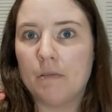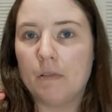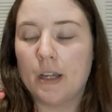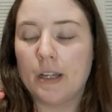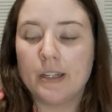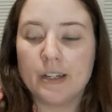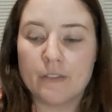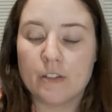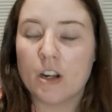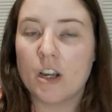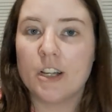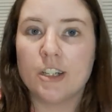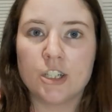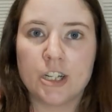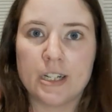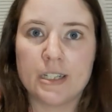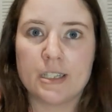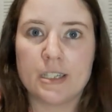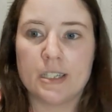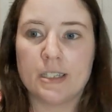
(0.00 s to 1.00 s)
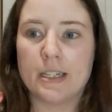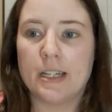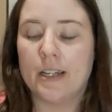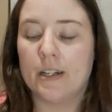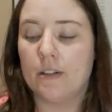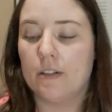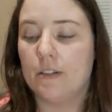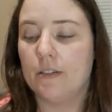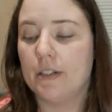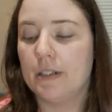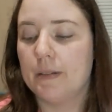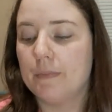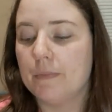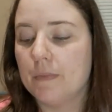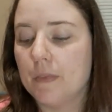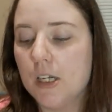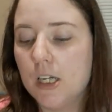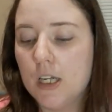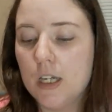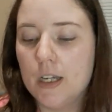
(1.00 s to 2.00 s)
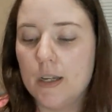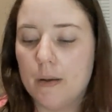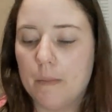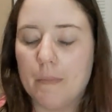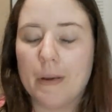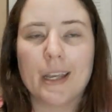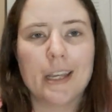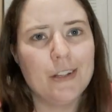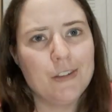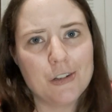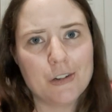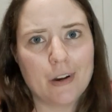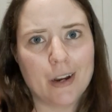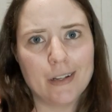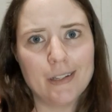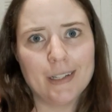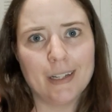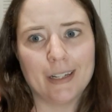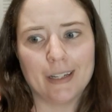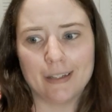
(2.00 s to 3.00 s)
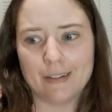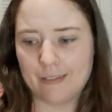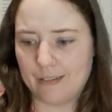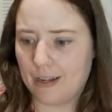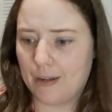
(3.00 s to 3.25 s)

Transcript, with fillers: I never got a chance to sit down and do it. My kids are crazy.